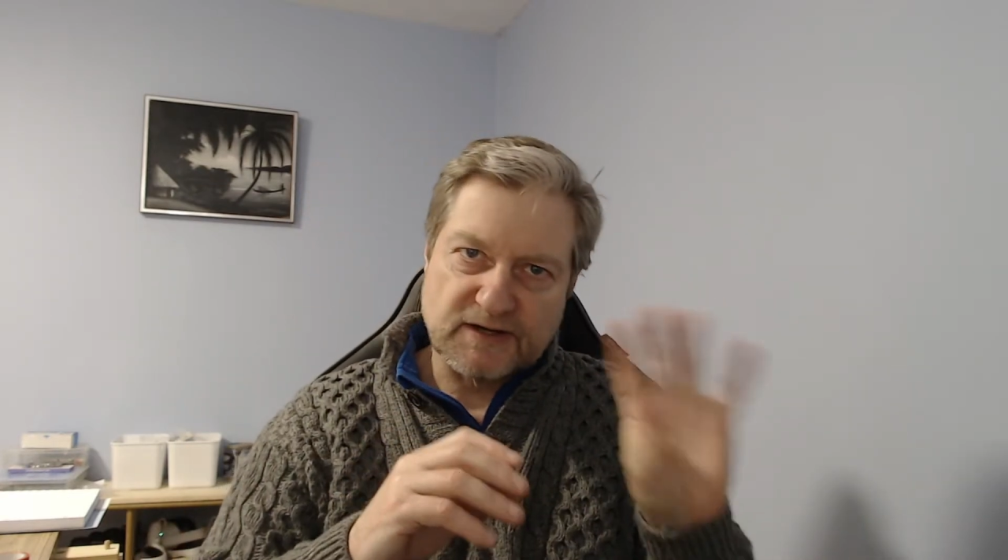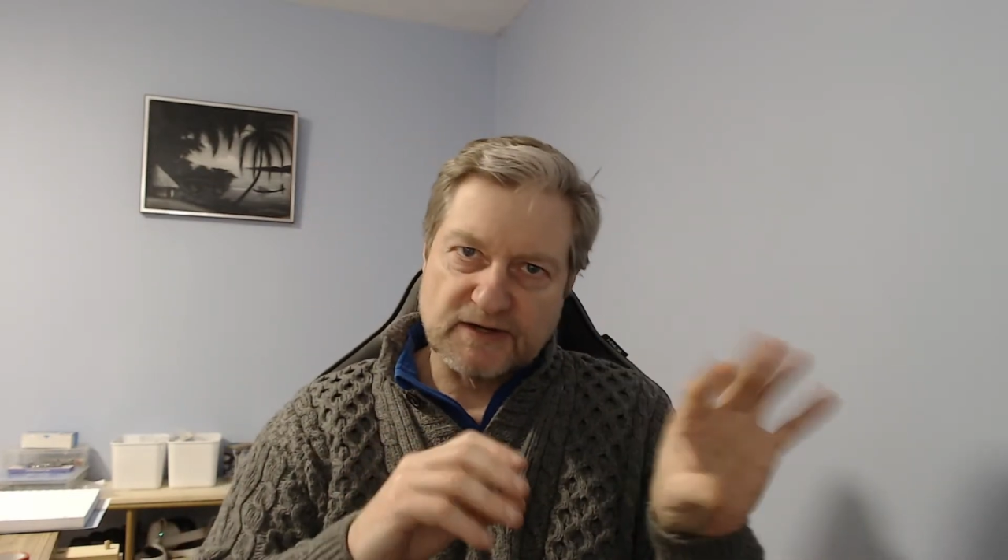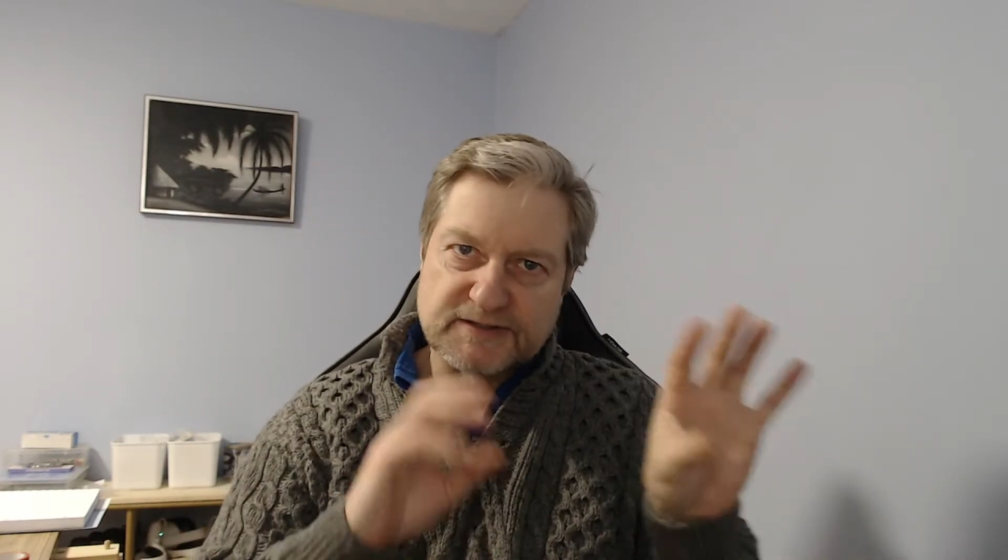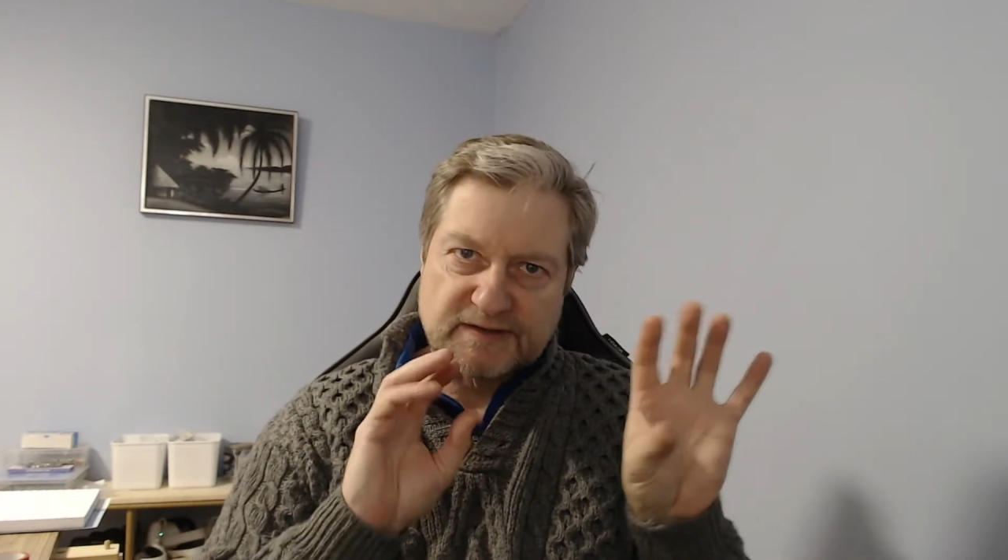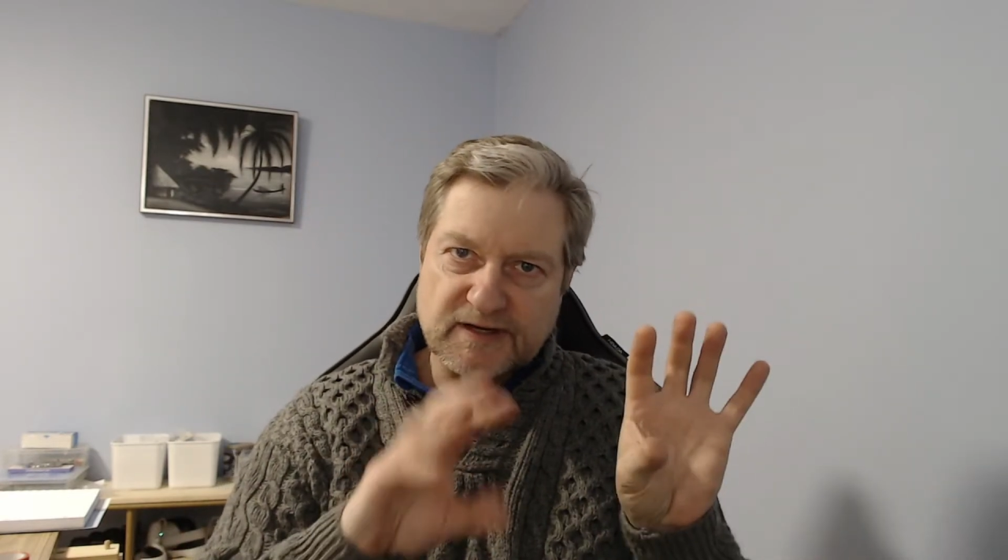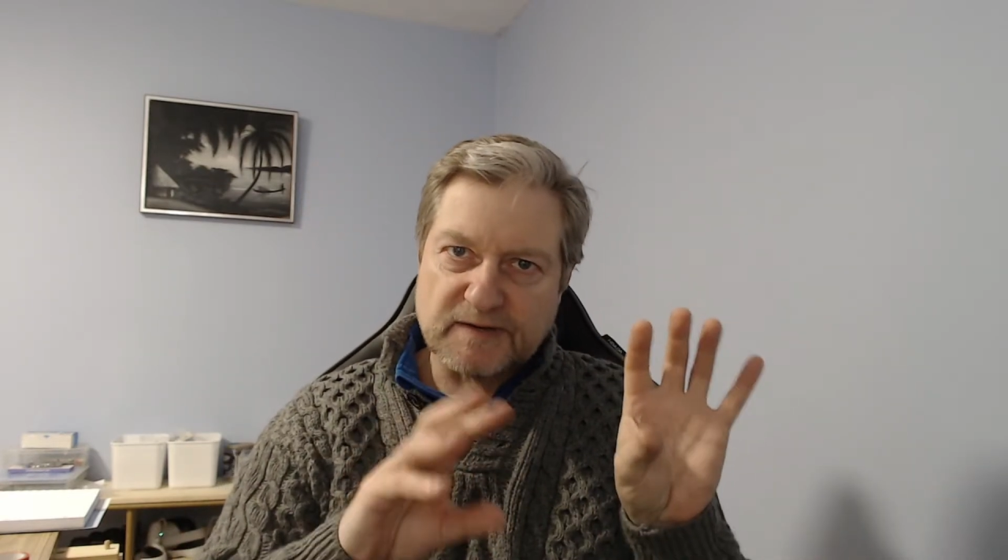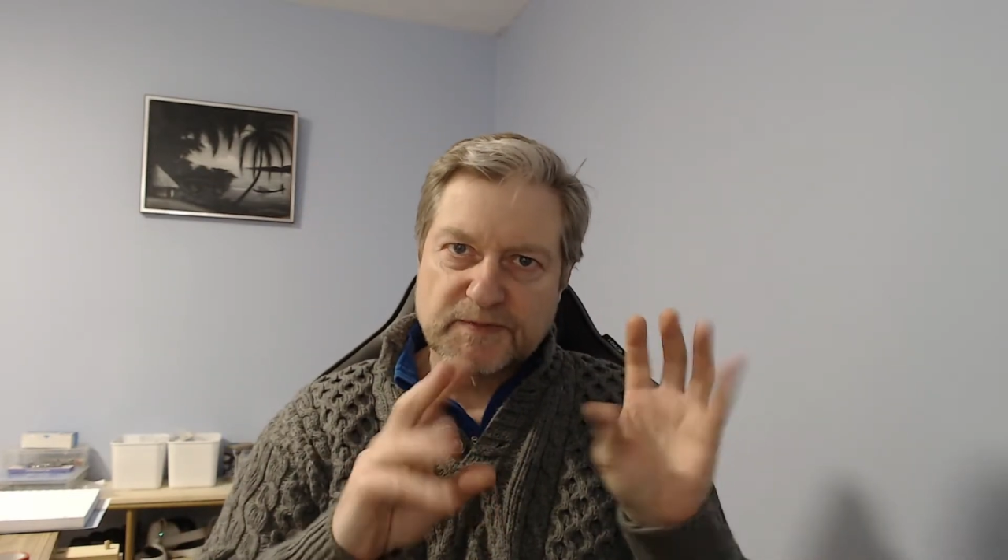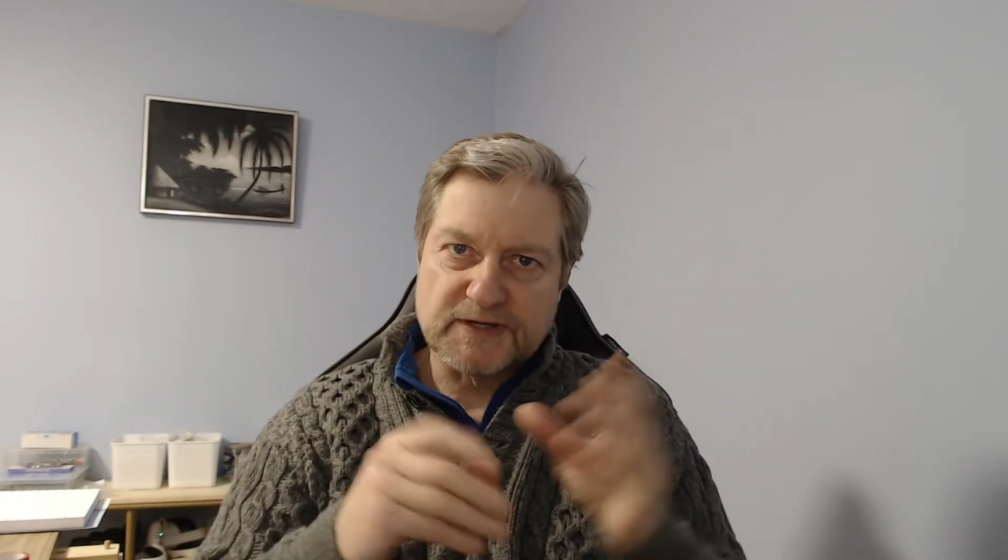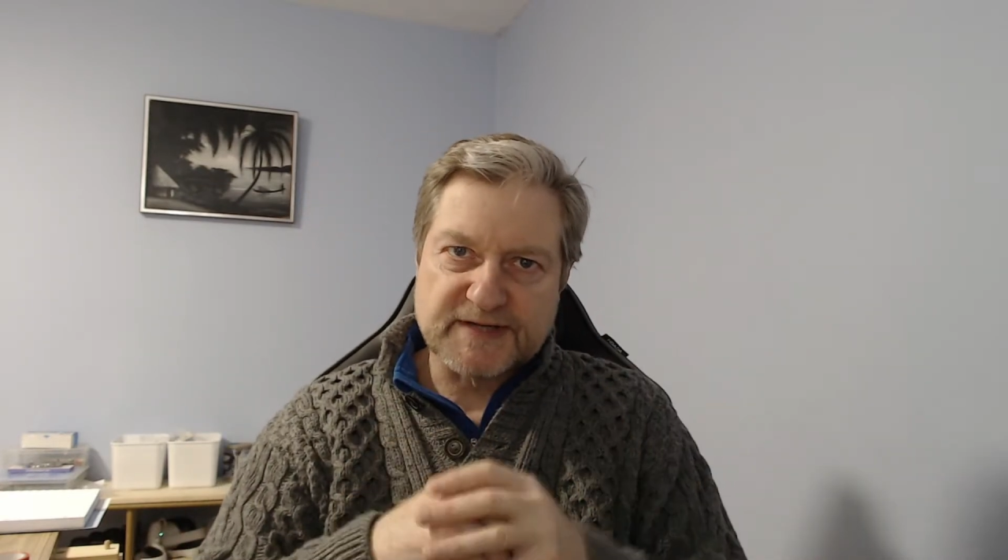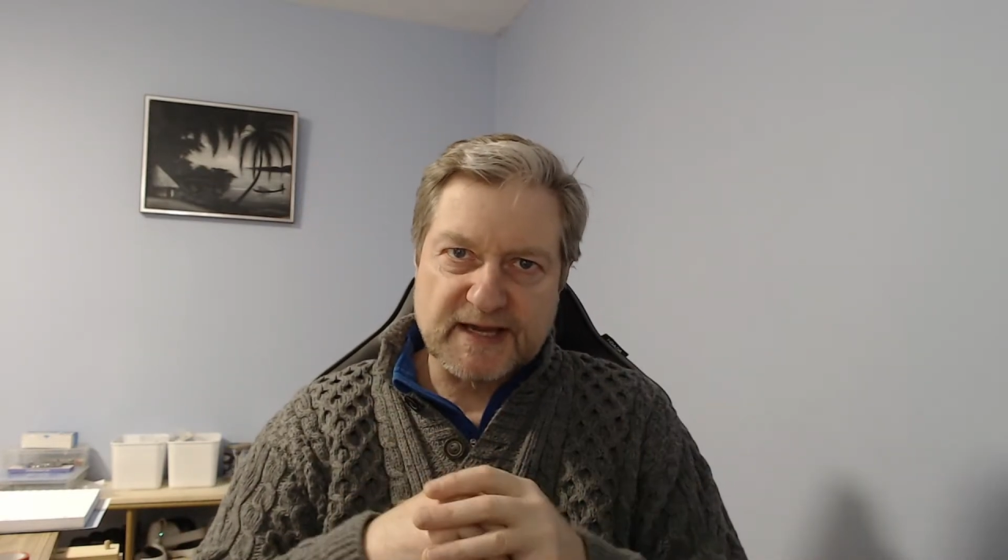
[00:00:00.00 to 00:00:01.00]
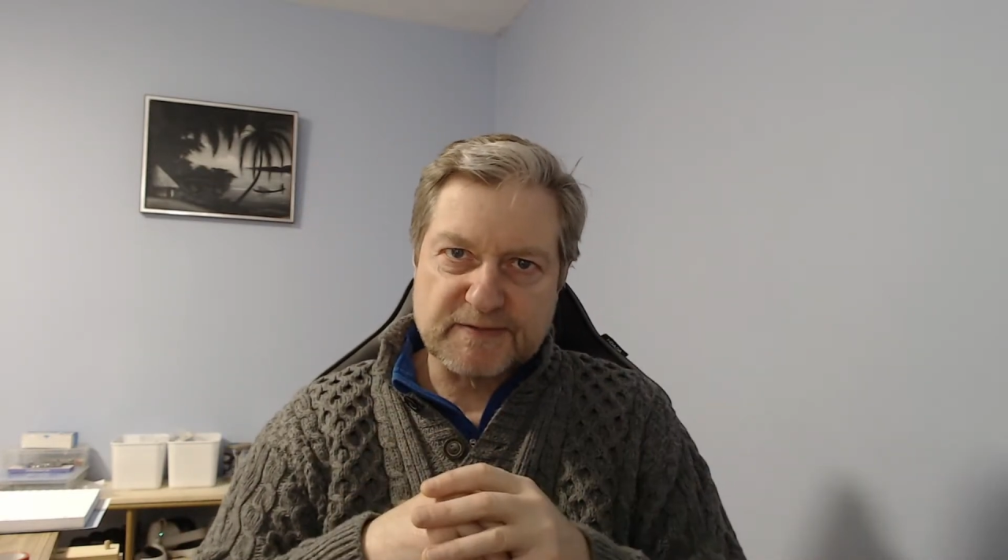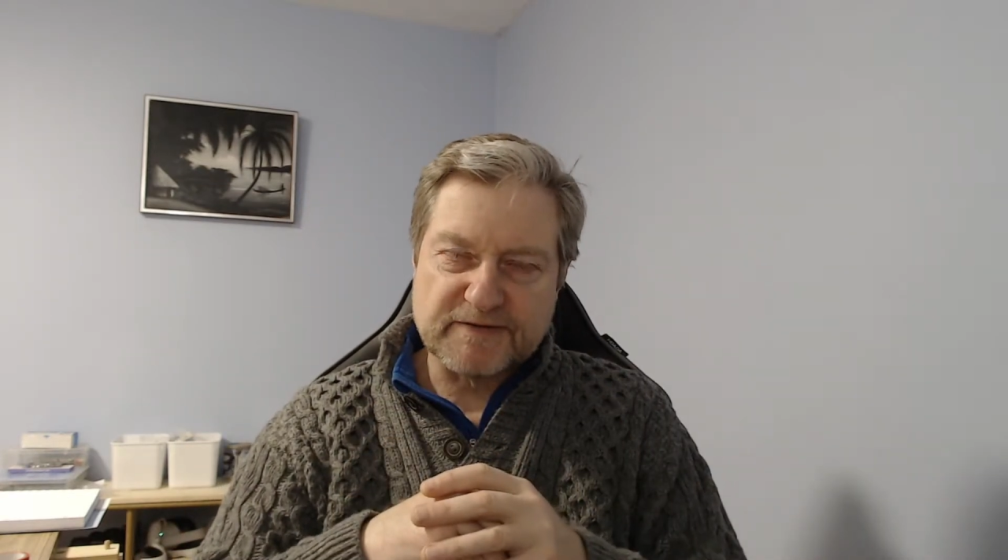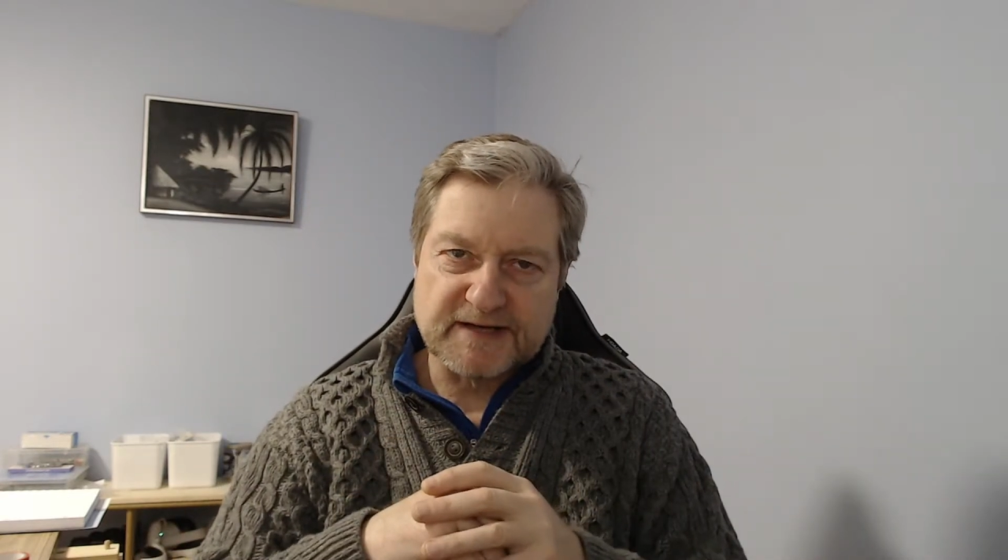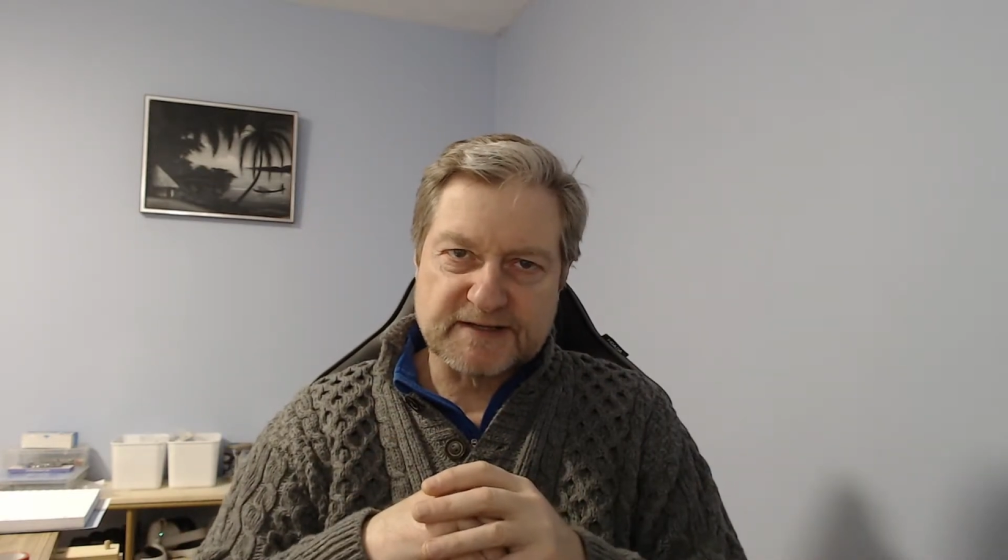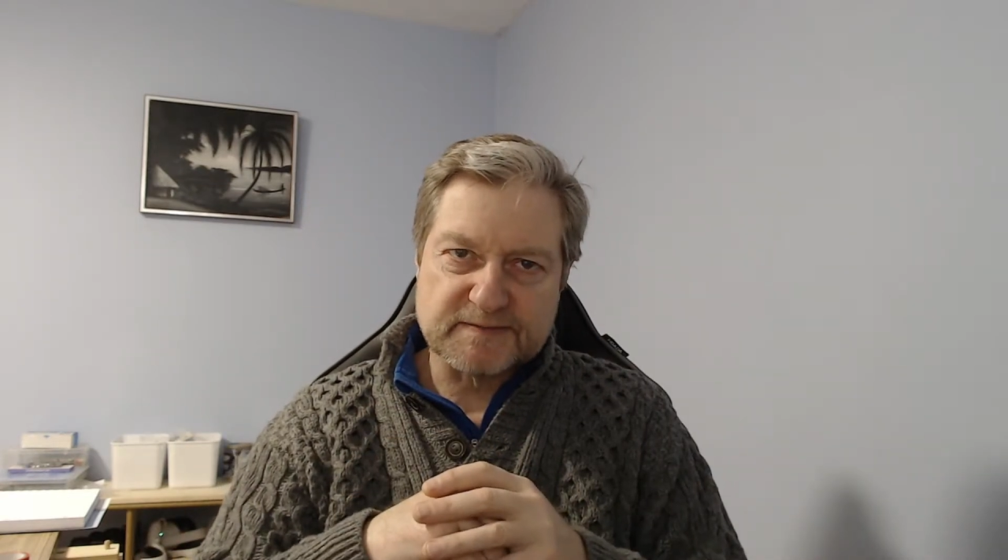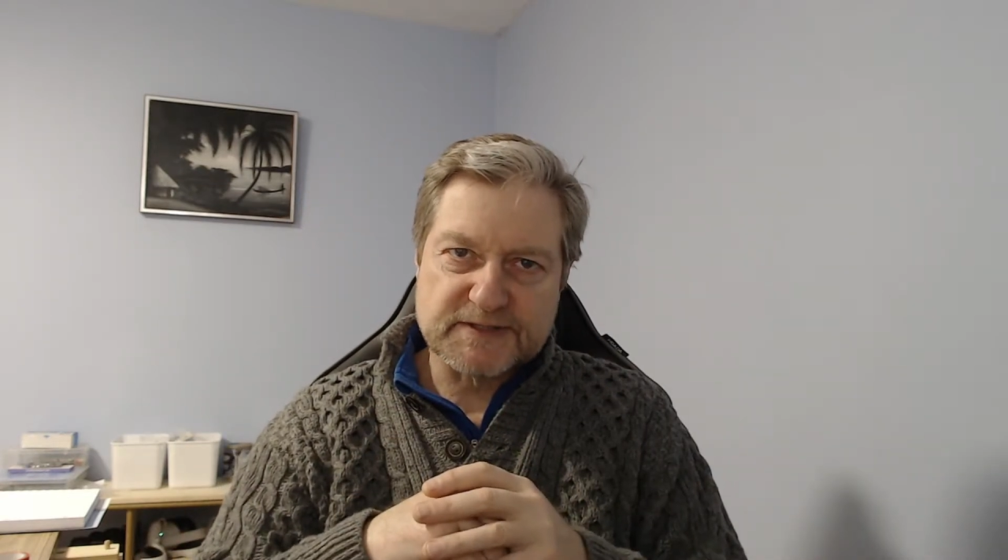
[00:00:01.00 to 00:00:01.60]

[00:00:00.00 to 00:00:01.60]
counting the number and type of atoms,